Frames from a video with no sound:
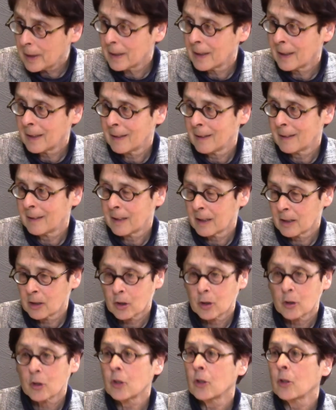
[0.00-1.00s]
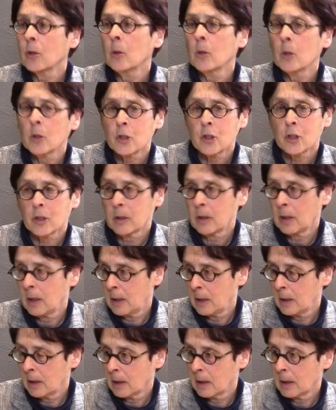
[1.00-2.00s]
There's a surge
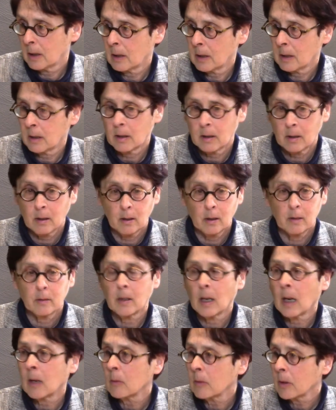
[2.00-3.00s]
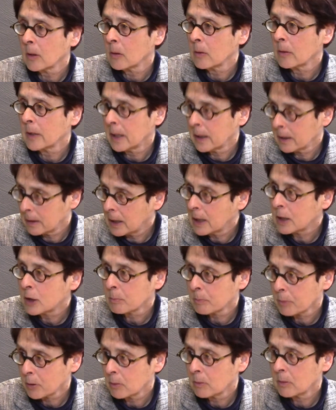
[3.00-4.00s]
in downloading these
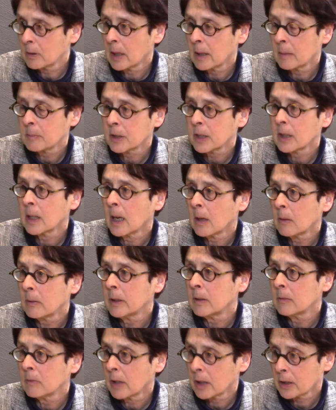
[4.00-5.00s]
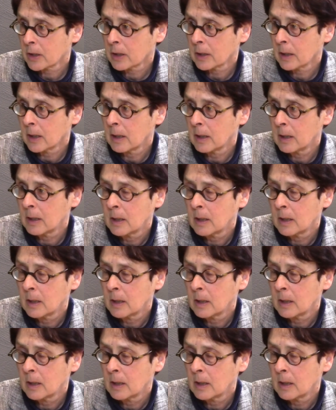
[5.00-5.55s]
programs now in Russia.